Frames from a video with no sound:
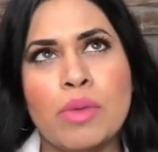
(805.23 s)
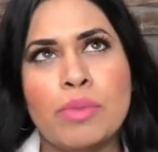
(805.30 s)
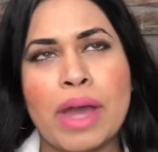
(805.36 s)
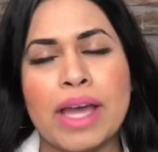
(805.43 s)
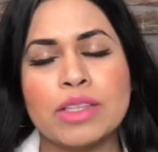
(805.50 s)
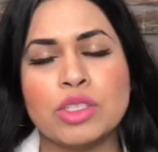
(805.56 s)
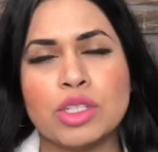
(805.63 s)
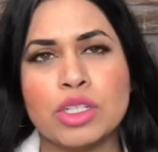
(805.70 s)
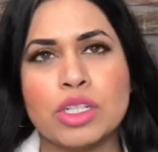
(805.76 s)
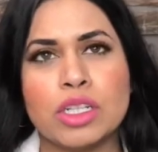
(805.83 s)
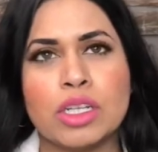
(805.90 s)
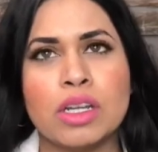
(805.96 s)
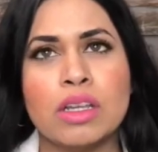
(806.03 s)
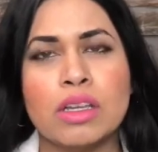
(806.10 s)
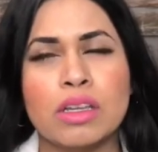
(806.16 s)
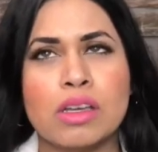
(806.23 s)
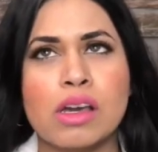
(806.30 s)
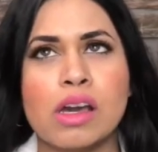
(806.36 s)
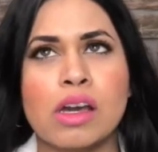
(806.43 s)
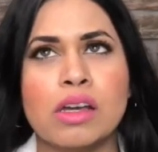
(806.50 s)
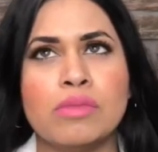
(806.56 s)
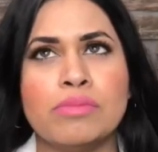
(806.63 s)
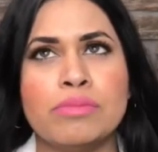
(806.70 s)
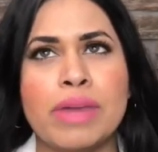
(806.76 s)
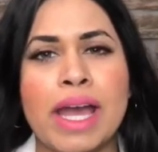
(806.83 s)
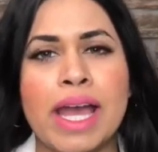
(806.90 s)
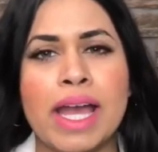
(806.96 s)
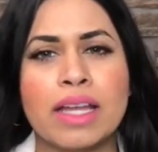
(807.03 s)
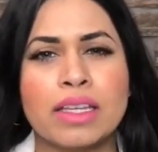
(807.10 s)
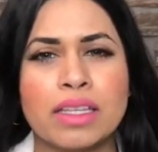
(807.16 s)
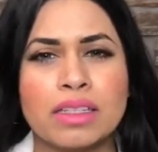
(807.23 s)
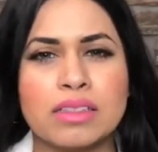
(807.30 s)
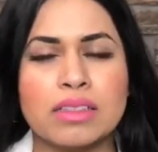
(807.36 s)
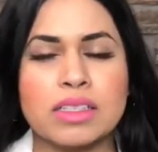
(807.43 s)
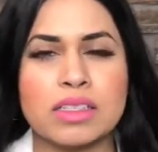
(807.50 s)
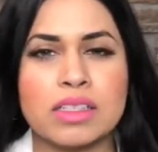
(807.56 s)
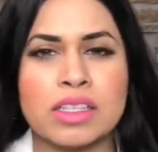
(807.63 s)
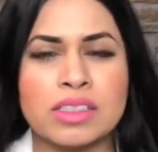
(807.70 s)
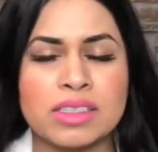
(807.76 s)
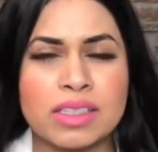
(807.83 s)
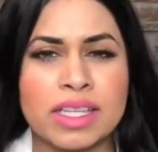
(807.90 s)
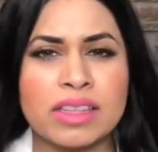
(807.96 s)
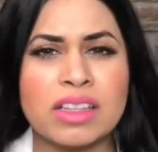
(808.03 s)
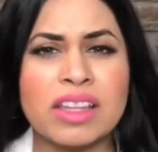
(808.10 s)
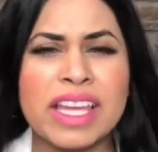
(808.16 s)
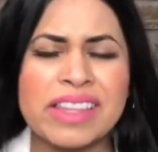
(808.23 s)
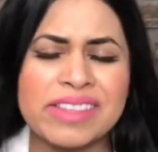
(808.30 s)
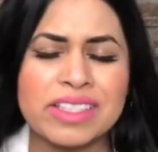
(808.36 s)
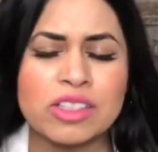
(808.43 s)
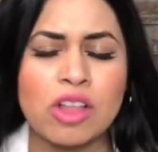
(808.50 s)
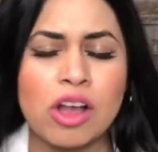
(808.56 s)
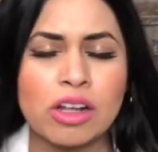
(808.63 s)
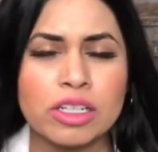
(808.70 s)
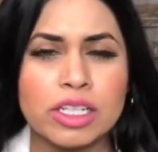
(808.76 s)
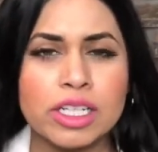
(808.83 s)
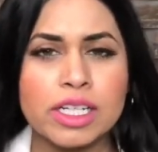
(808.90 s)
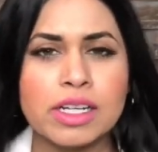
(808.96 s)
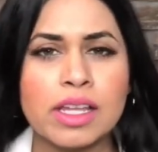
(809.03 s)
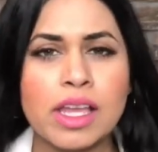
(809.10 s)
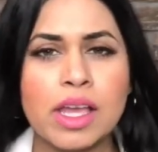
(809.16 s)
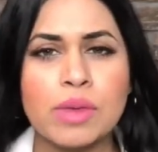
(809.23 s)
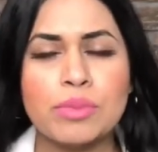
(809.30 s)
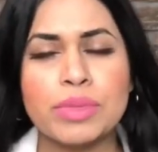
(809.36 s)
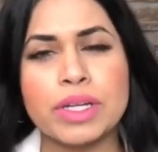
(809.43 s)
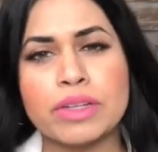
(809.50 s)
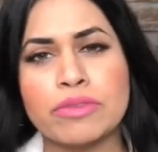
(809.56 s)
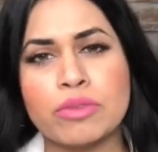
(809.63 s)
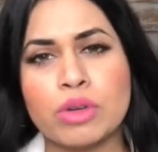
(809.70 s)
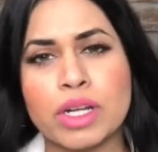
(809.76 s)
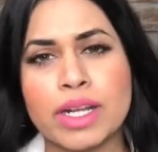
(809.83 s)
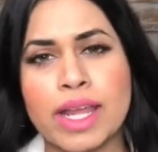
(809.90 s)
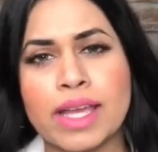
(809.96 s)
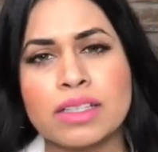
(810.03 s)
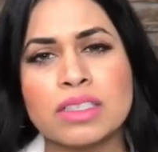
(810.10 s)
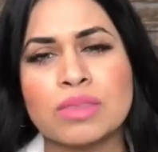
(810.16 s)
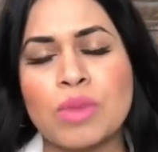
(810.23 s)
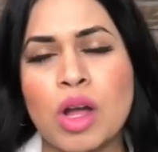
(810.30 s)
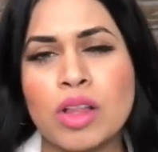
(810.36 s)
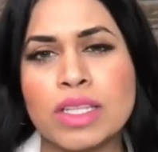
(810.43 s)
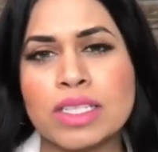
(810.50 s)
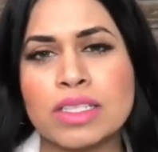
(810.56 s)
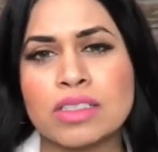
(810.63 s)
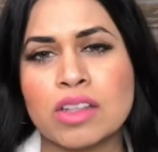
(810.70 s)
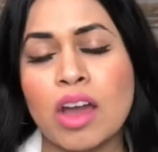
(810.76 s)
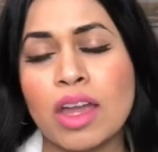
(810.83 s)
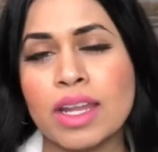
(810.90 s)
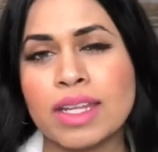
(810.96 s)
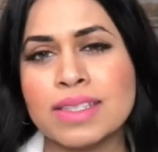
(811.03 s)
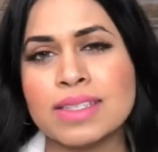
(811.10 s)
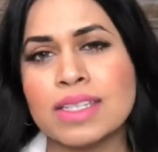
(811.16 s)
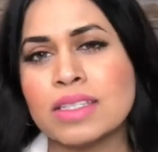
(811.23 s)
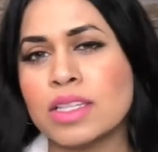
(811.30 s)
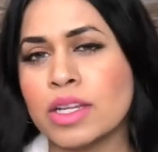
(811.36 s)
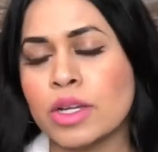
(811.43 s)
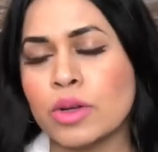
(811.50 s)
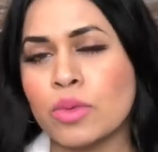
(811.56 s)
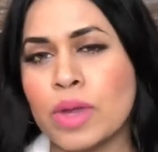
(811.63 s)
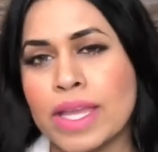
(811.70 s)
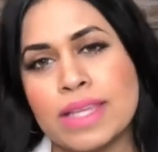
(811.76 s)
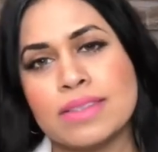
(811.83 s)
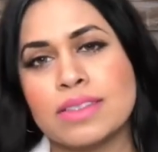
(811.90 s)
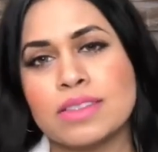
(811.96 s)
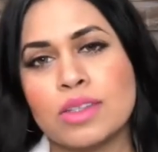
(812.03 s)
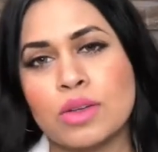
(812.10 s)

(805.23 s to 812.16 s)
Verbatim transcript: past your um, back and it's like the length is longer, but for an X small, it does not. It sits at your waist.